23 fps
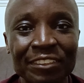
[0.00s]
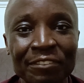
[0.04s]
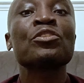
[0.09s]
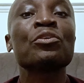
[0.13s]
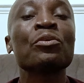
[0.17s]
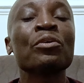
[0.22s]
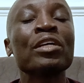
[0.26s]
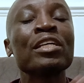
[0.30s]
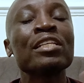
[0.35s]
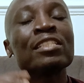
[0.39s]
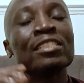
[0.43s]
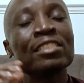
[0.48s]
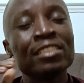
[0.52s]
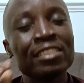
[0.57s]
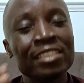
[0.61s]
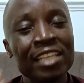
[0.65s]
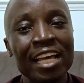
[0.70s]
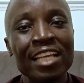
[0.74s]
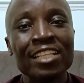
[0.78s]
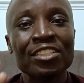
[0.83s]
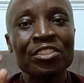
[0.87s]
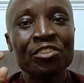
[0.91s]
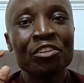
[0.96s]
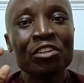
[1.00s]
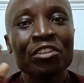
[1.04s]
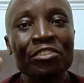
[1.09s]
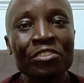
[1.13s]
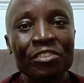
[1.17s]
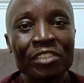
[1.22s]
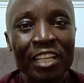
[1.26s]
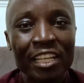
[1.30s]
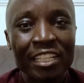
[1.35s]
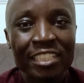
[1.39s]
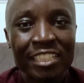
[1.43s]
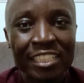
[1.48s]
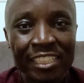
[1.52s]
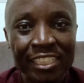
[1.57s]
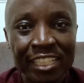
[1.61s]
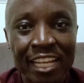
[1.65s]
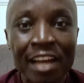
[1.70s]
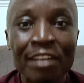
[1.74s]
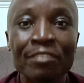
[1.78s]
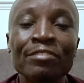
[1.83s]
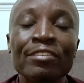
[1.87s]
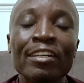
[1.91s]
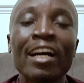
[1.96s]
So it is just going to get
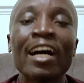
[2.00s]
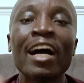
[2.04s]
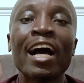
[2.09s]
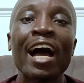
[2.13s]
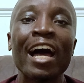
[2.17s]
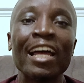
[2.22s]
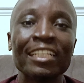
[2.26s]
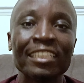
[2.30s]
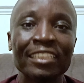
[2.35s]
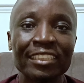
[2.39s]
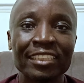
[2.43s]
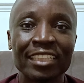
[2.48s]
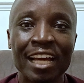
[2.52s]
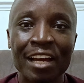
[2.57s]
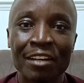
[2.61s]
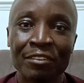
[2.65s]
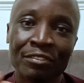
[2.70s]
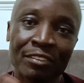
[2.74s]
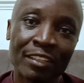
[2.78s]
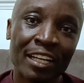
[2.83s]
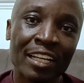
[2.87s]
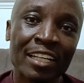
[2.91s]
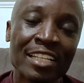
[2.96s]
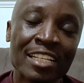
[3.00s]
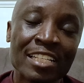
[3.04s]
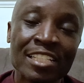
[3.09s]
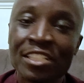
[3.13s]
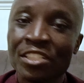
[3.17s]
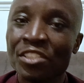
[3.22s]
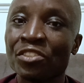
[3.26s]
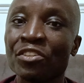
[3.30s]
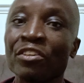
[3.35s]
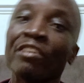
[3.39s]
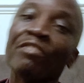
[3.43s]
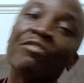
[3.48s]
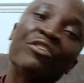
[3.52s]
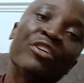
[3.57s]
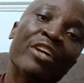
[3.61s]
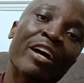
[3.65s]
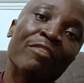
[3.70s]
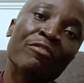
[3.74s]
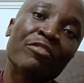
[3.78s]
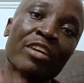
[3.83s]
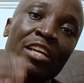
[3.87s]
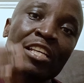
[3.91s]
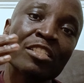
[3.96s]
tougher and tougher. So if
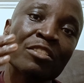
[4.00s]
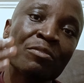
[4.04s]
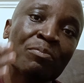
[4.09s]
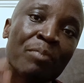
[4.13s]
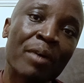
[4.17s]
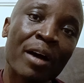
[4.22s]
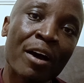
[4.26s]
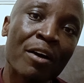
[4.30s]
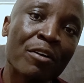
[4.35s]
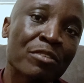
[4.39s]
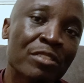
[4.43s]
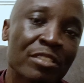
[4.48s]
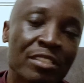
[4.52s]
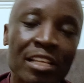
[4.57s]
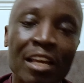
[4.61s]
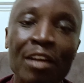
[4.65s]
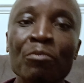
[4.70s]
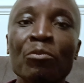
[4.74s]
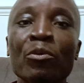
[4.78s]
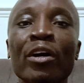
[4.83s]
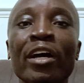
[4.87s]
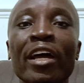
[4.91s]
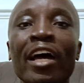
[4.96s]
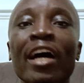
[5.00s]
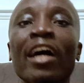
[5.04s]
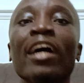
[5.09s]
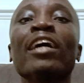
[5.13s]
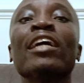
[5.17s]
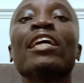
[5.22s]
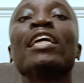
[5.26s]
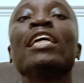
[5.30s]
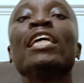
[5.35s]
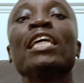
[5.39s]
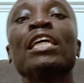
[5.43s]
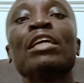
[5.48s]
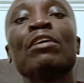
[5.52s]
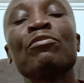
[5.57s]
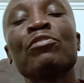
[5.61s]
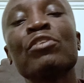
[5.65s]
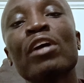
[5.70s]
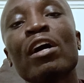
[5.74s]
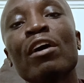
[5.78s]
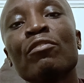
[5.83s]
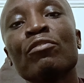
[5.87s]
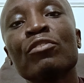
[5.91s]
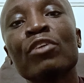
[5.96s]
you have your spouse somewhere,
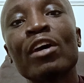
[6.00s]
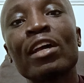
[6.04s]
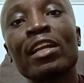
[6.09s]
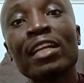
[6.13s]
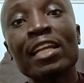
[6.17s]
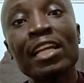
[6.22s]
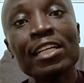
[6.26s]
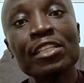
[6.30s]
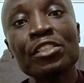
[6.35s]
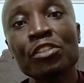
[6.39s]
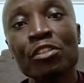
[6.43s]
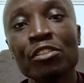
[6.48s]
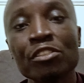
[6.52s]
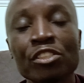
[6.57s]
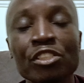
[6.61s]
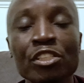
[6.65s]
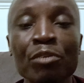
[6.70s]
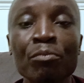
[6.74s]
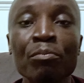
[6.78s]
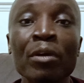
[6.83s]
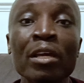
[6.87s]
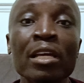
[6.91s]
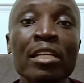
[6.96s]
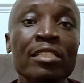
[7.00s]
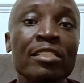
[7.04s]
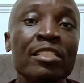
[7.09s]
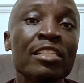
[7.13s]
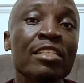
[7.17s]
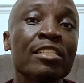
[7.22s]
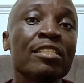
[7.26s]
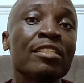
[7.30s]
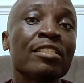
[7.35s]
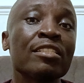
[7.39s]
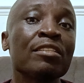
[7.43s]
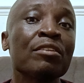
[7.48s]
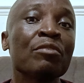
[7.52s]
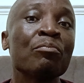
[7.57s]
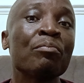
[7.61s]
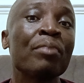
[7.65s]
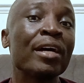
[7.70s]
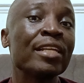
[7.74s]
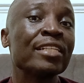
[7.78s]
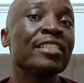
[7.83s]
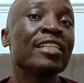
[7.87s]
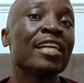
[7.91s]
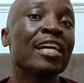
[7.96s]
if you have your relationship, since
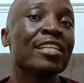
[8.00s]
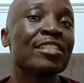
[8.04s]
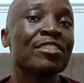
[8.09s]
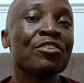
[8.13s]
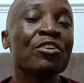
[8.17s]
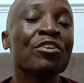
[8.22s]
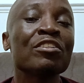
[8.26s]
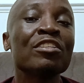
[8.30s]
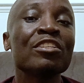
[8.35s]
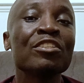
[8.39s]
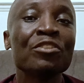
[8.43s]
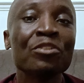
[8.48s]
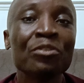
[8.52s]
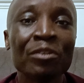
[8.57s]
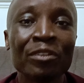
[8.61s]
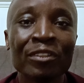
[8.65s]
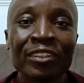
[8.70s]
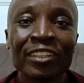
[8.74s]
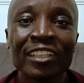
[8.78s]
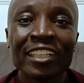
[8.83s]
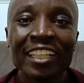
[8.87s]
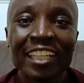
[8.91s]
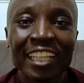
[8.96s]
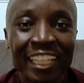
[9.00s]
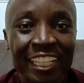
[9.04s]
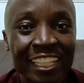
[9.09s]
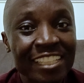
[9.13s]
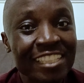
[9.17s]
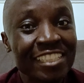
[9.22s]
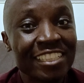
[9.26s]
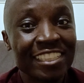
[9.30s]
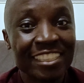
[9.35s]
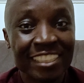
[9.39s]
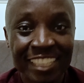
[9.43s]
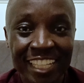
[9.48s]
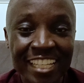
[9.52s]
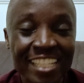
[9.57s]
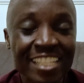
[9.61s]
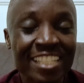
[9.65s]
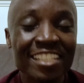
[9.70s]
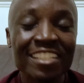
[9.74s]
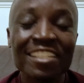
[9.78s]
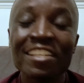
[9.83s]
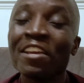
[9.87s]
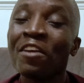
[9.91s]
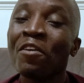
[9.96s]
partners don't do English
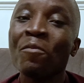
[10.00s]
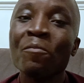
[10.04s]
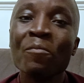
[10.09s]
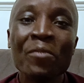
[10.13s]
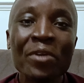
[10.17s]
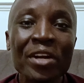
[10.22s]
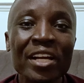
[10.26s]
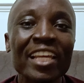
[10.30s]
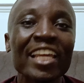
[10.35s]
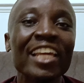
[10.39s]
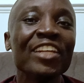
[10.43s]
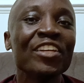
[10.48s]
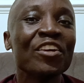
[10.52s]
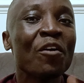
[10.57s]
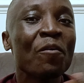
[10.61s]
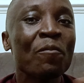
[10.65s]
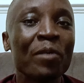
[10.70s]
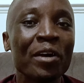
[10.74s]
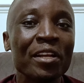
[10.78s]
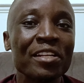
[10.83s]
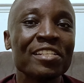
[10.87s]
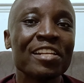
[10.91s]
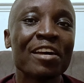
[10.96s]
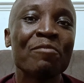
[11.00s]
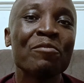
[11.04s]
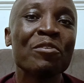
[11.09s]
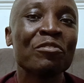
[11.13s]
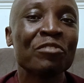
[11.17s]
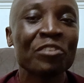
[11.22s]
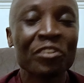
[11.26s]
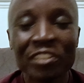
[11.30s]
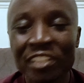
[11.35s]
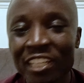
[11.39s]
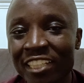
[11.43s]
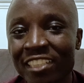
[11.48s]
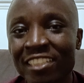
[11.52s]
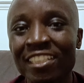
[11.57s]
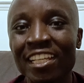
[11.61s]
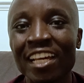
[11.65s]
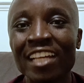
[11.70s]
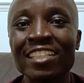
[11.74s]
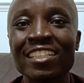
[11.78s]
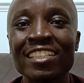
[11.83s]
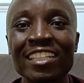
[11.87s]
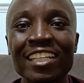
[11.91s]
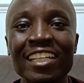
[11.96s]
tests, bring in your partner before they
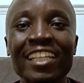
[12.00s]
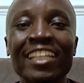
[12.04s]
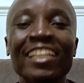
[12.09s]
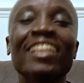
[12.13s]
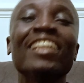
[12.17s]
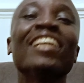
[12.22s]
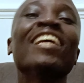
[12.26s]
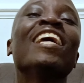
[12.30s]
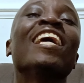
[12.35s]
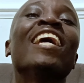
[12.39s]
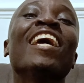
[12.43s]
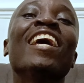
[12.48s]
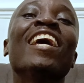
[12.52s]
start saying